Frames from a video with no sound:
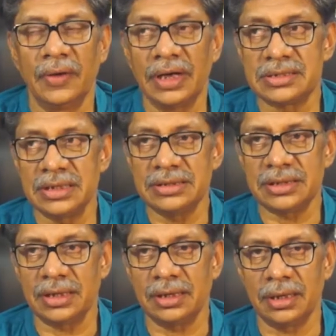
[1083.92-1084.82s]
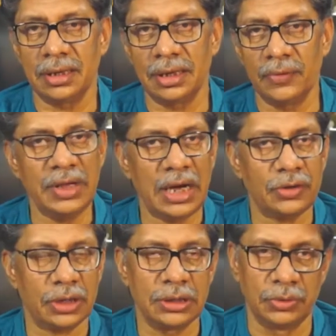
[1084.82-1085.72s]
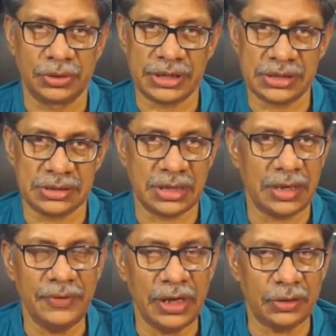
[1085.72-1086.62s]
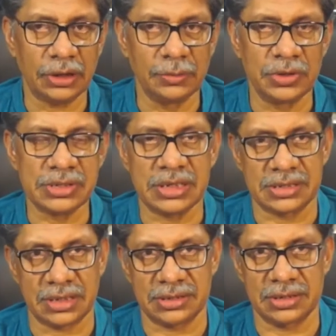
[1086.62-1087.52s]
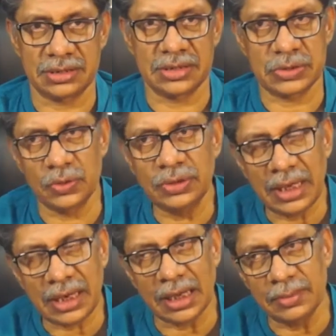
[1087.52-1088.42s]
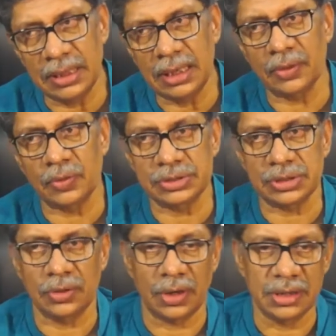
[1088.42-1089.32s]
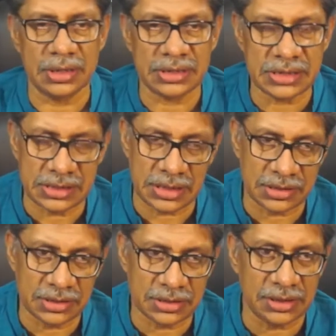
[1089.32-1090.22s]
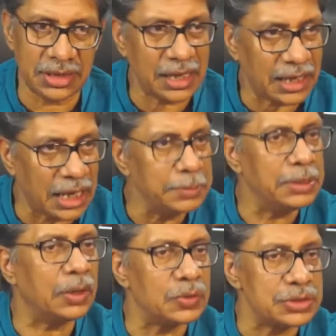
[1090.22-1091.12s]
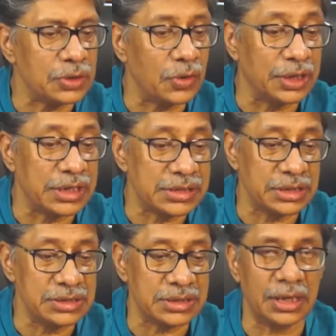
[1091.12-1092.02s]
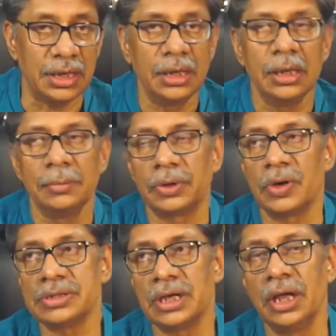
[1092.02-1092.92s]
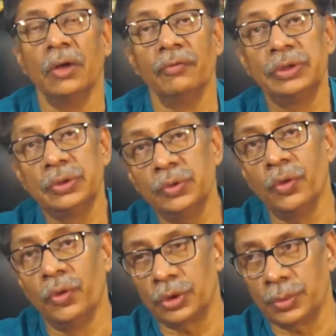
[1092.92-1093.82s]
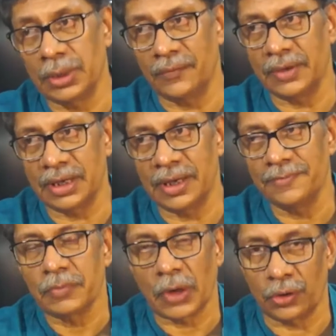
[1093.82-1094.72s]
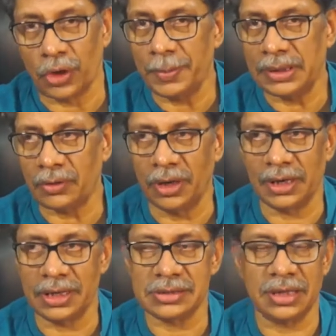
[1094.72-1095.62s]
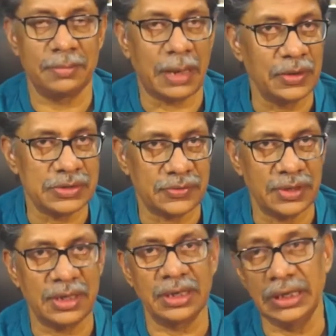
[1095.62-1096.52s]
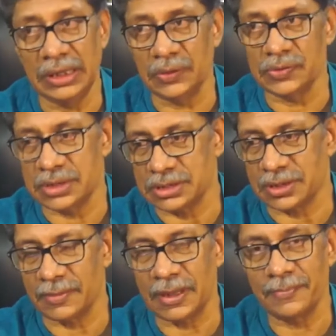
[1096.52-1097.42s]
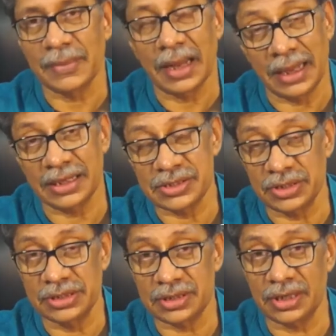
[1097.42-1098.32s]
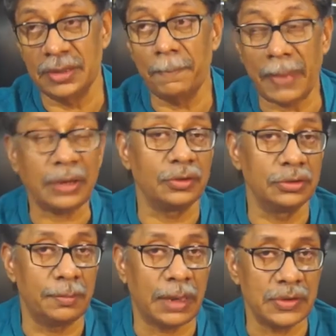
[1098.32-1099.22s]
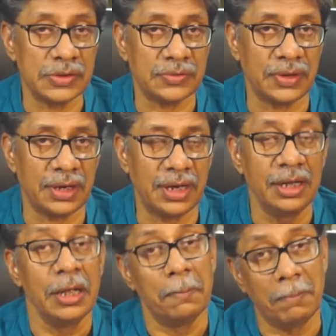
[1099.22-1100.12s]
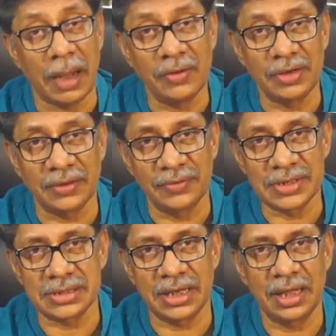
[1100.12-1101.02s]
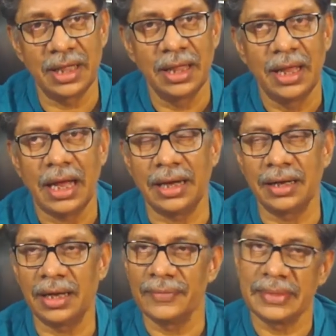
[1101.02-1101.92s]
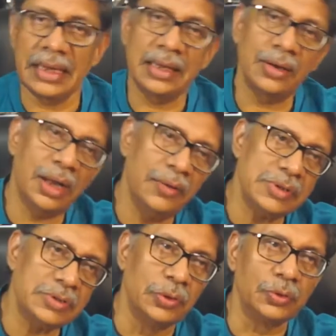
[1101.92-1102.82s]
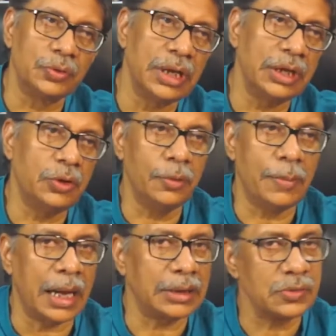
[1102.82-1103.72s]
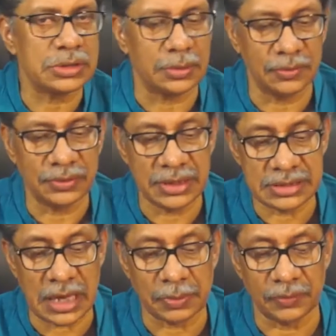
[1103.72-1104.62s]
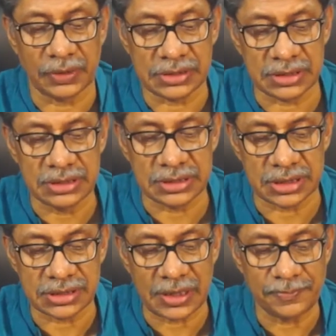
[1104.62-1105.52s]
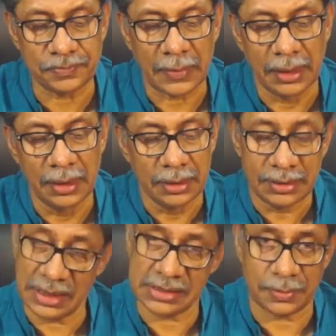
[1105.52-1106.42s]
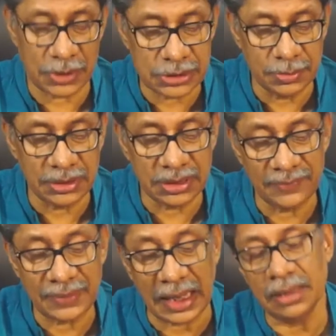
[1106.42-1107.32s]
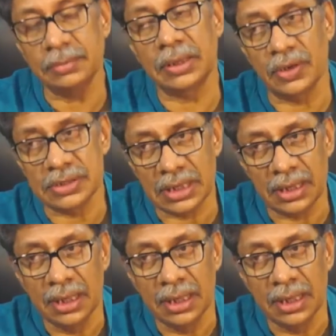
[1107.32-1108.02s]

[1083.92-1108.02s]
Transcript: extinction, we are talking about extinction, and we are talking about sixth extinction. So there can be a question on the sixth extinction, there can be a question on extinction, because we do going to be having a topic called as a biosphere, ecosystem, and extinction, impact on the biosphere, biodiversity, and they can always going to take you back to some of these type of extinctions. That's a possibility, and because